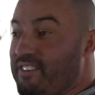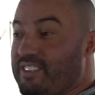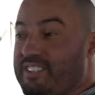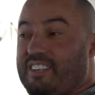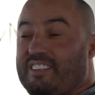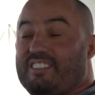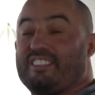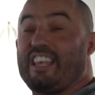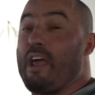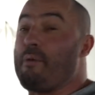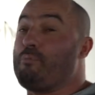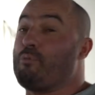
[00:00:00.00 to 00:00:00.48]
is
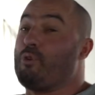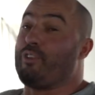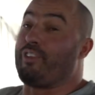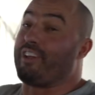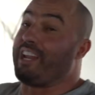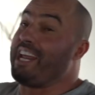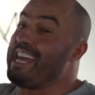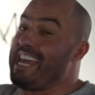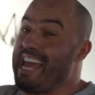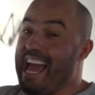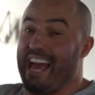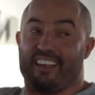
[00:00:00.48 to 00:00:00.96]
the same rule
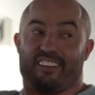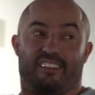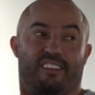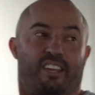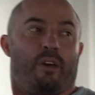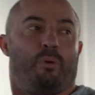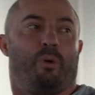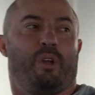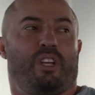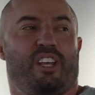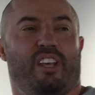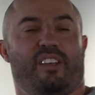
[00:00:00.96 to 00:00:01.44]
that he has,
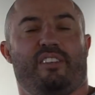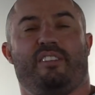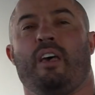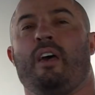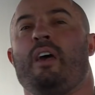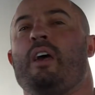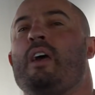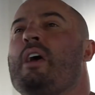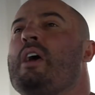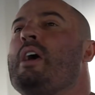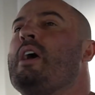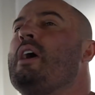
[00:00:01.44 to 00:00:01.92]
which is
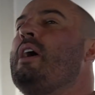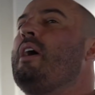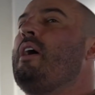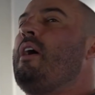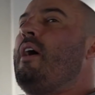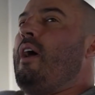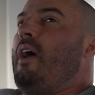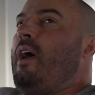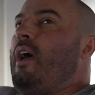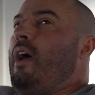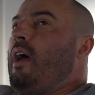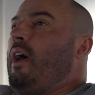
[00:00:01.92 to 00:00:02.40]

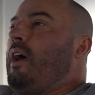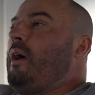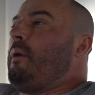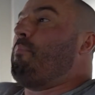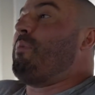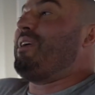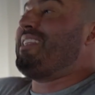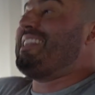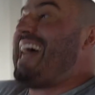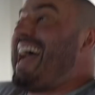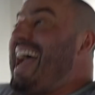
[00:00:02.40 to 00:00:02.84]
bring